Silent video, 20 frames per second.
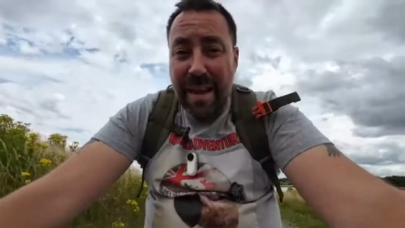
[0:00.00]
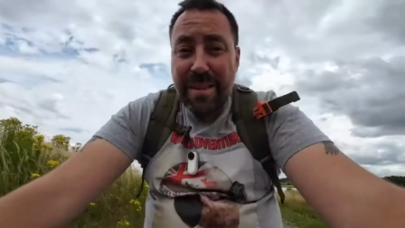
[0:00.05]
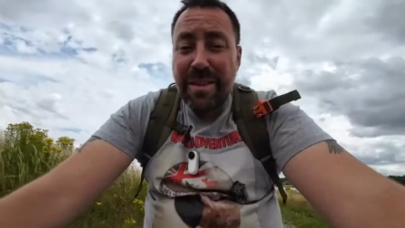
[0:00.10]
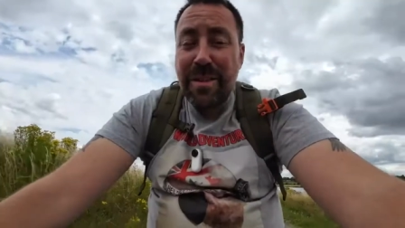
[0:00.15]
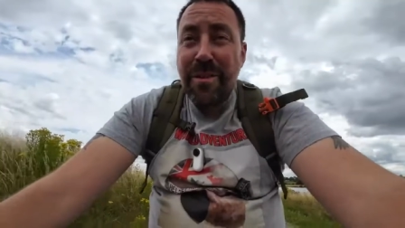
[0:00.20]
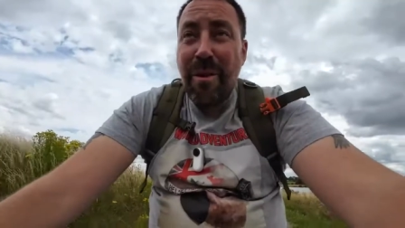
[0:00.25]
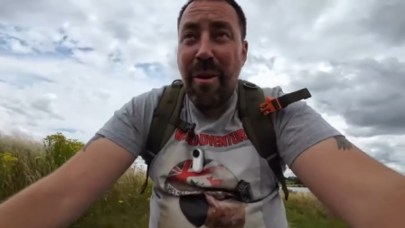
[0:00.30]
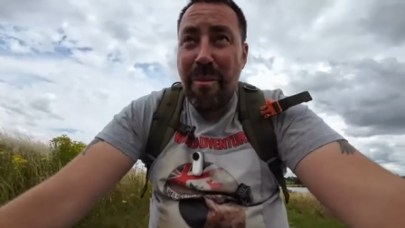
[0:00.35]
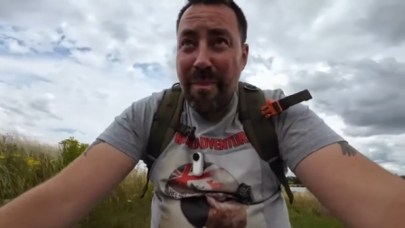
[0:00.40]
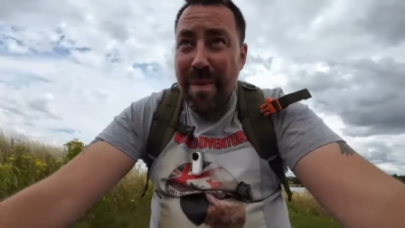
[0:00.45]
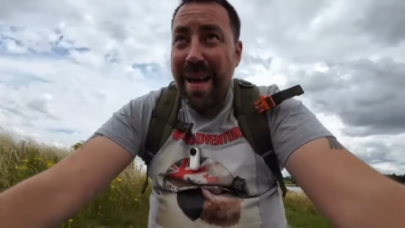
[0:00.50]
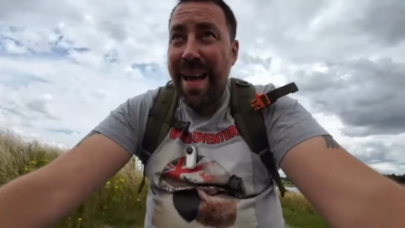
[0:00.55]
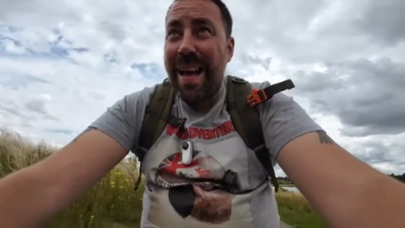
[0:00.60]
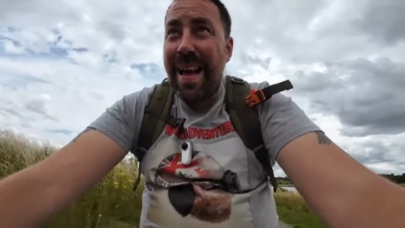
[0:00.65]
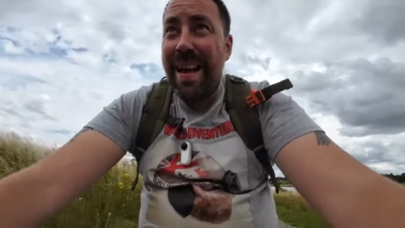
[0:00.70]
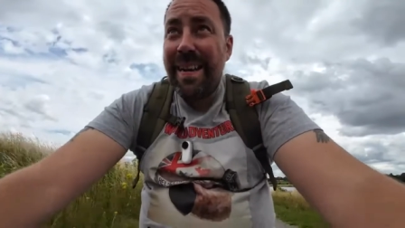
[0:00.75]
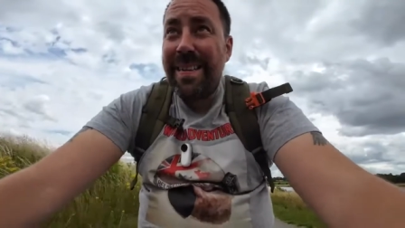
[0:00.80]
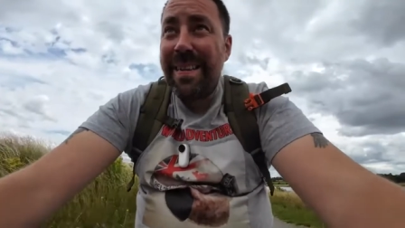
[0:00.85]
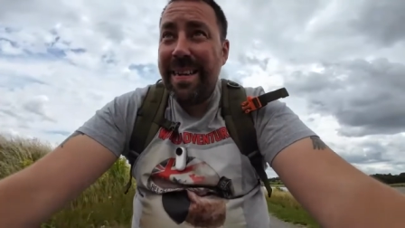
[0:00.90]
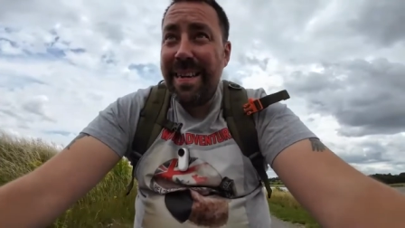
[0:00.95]
not
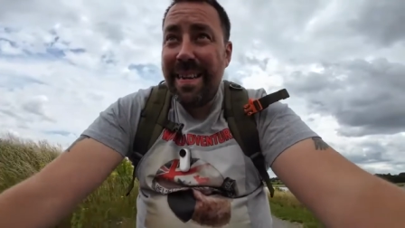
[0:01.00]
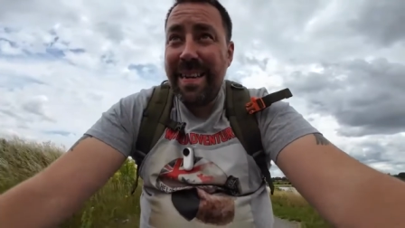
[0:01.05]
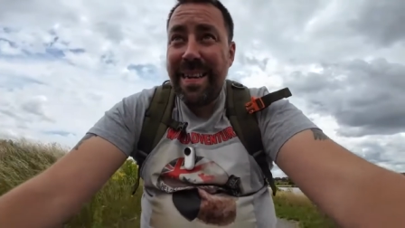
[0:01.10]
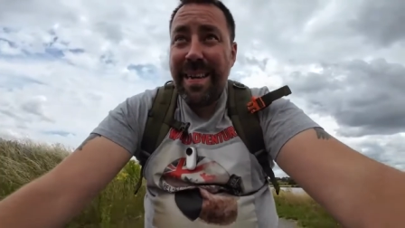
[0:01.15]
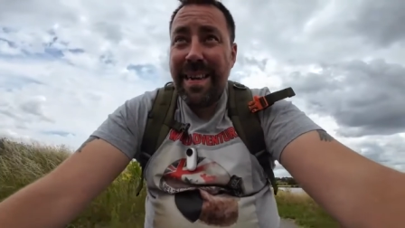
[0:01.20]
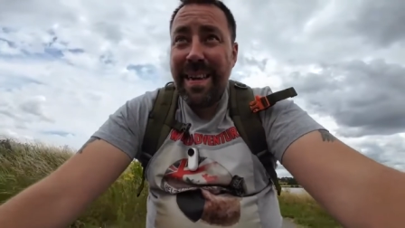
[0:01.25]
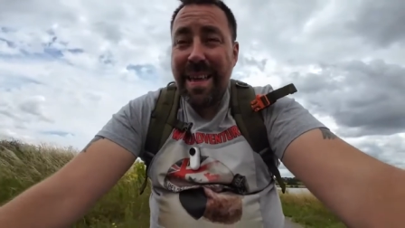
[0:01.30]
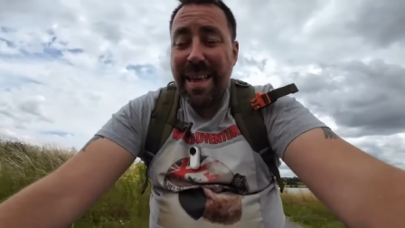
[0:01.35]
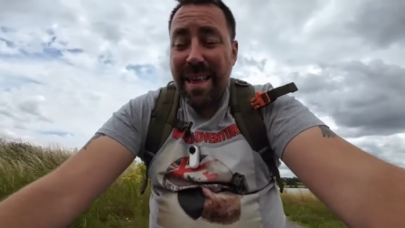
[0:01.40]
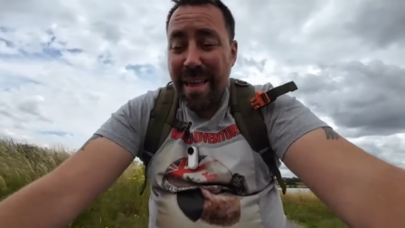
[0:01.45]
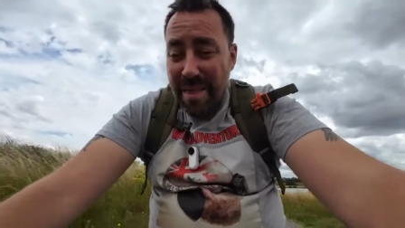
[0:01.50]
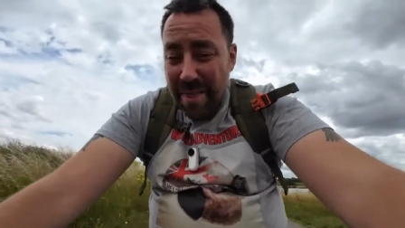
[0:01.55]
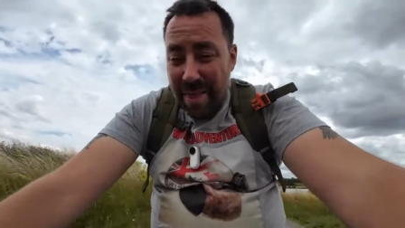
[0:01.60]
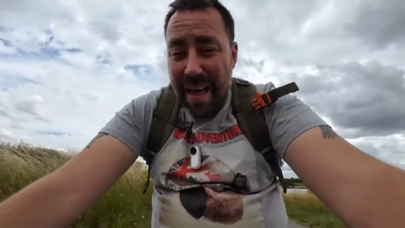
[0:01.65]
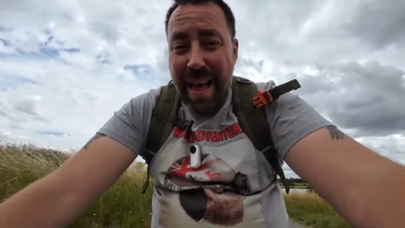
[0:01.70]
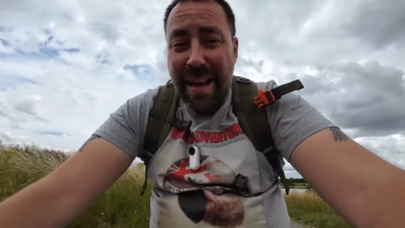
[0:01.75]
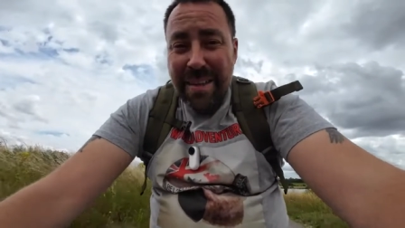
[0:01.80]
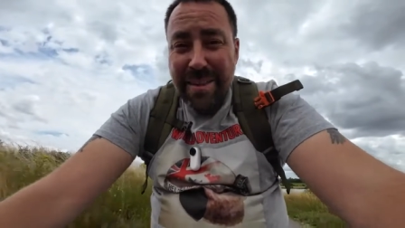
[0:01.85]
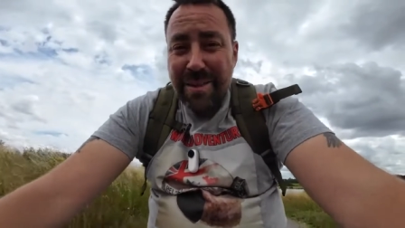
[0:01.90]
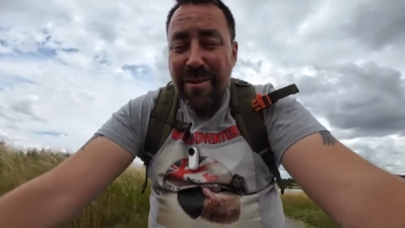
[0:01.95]
bad.
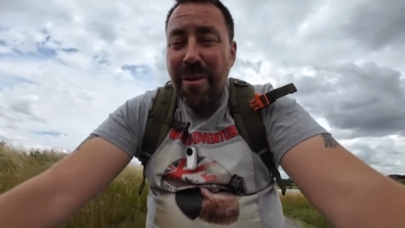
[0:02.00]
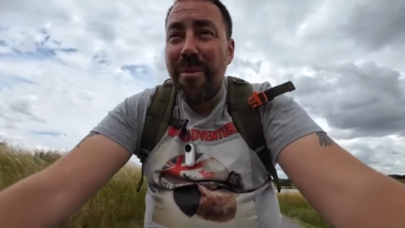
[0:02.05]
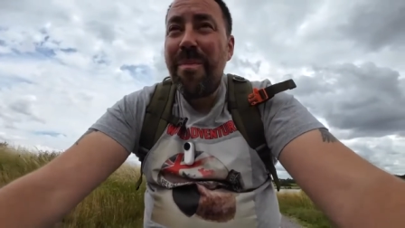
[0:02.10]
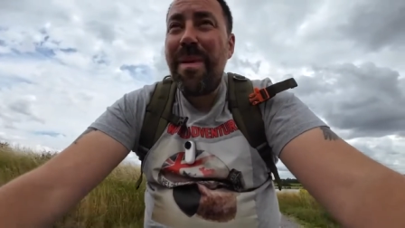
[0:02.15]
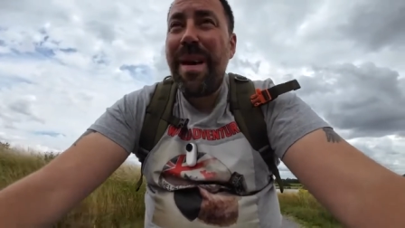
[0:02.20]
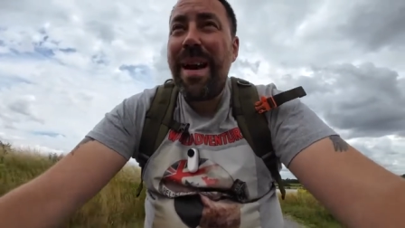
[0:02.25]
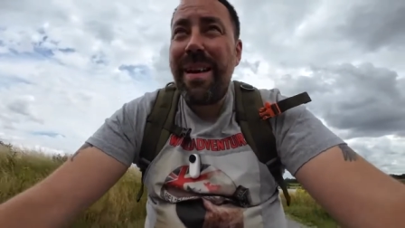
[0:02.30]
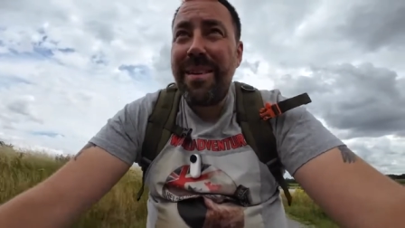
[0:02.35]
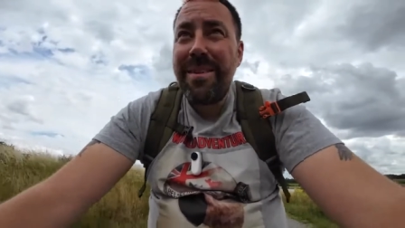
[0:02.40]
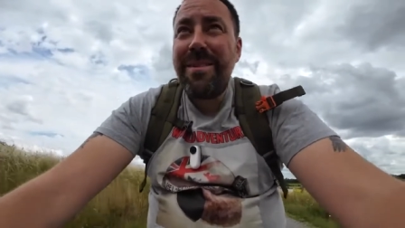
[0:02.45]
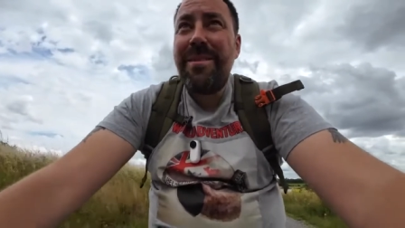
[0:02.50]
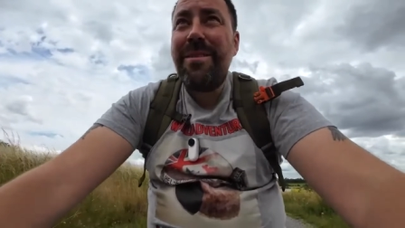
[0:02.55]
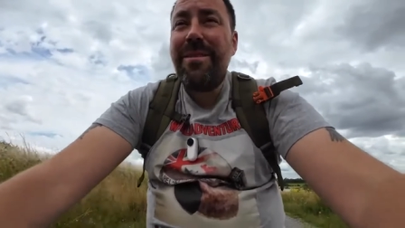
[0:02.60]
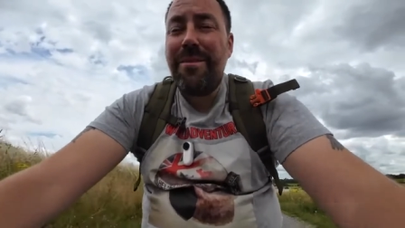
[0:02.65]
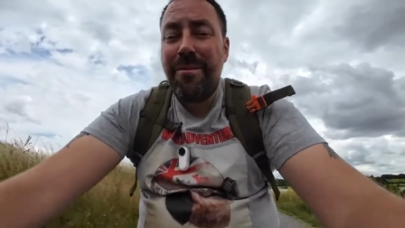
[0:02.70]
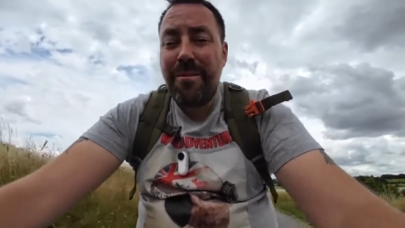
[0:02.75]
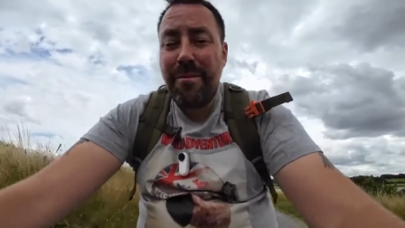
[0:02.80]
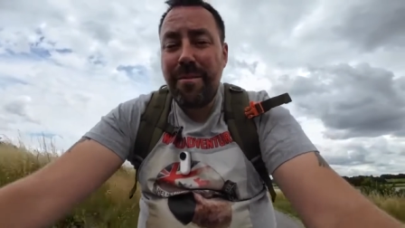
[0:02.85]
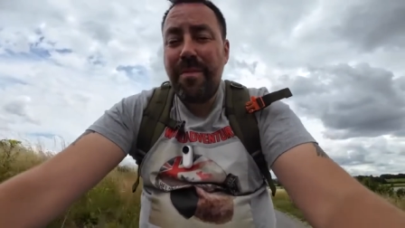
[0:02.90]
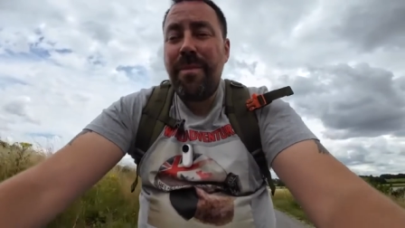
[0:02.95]
That's not bad at
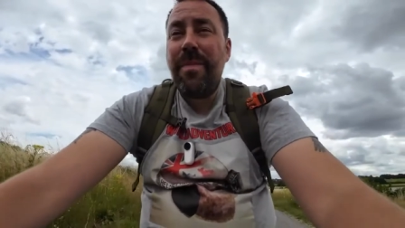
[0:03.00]
all.